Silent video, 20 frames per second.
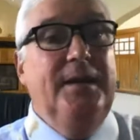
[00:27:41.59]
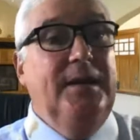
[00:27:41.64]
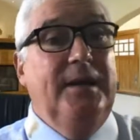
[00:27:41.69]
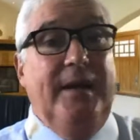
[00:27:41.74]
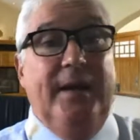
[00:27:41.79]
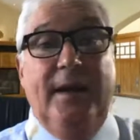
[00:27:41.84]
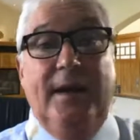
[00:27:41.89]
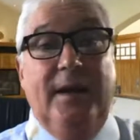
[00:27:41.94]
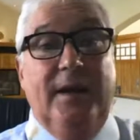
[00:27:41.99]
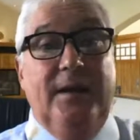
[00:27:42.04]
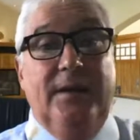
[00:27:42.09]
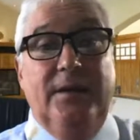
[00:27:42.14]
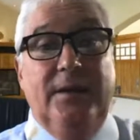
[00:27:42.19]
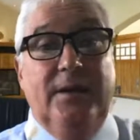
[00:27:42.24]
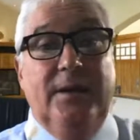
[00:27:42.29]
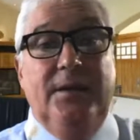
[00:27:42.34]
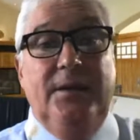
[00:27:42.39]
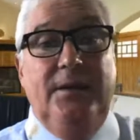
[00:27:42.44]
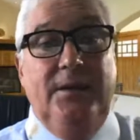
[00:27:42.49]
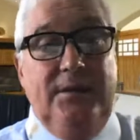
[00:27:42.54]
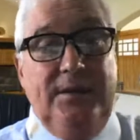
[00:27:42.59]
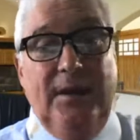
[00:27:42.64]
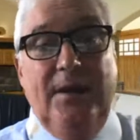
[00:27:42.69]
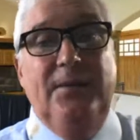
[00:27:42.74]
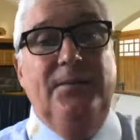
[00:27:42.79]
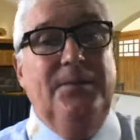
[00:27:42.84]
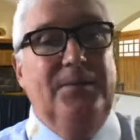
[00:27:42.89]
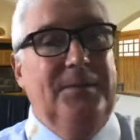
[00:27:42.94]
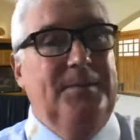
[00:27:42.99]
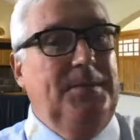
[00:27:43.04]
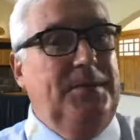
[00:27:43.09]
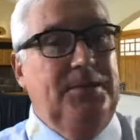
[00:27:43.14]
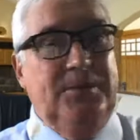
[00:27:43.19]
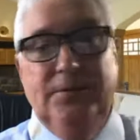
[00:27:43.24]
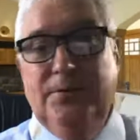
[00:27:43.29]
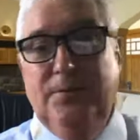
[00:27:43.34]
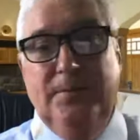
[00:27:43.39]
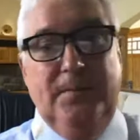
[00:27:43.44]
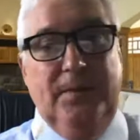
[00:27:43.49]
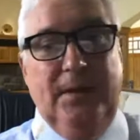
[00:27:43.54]
And you don't want to be
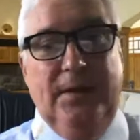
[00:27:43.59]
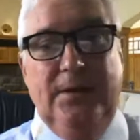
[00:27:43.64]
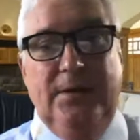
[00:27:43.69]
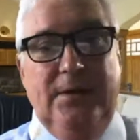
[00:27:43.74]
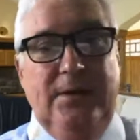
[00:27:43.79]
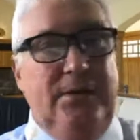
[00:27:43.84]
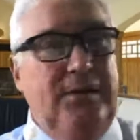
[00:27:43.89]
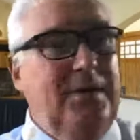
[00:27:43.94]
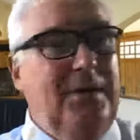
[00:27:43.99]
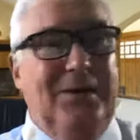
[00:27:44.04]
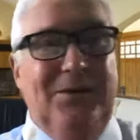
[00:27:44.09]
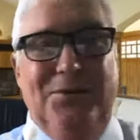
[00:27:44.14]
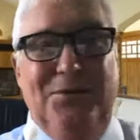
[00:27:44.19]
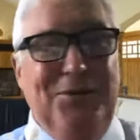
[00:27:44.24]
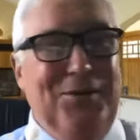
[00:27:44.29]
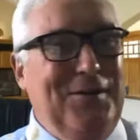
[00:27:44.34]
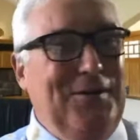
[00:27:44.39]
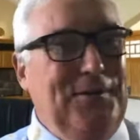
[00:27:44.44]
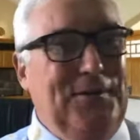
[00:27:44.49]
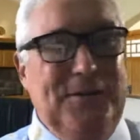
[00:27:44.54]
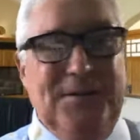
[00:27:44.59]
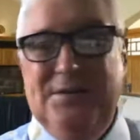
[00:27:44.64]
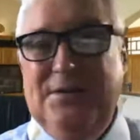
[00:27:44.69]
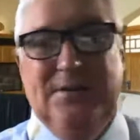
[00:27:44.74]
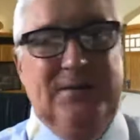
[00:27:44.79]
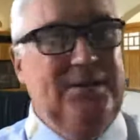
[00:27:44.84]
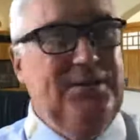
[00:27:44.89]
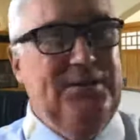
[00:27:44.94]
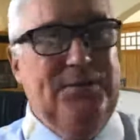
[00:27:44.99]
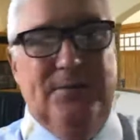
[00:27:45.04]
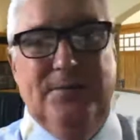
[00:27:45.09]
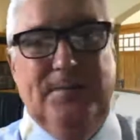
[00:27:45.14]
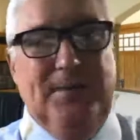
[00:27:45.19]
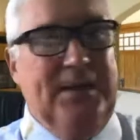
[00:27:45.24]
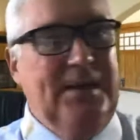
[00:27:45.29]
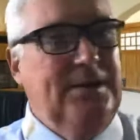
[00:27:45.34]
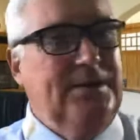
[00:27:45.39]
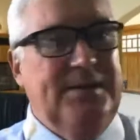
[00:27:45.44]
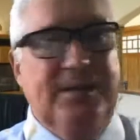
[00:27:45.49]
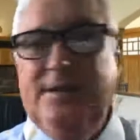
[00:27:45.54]
too blokey. You go to a conference and it's all
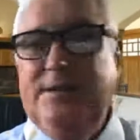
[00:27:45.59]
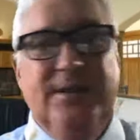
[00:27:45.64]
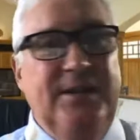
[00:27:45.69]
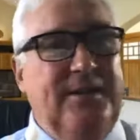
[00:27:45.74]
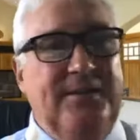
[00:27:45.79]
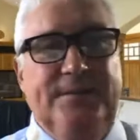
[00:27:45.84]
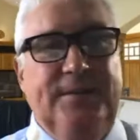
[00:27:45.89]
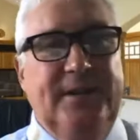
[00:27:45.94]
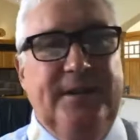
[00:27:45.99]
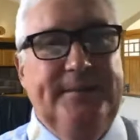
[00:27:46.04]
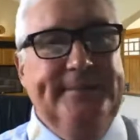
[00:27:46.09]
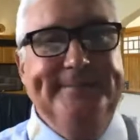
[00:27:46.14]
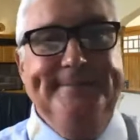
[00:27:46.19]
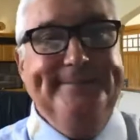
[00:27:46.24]
blokes. That's no fun.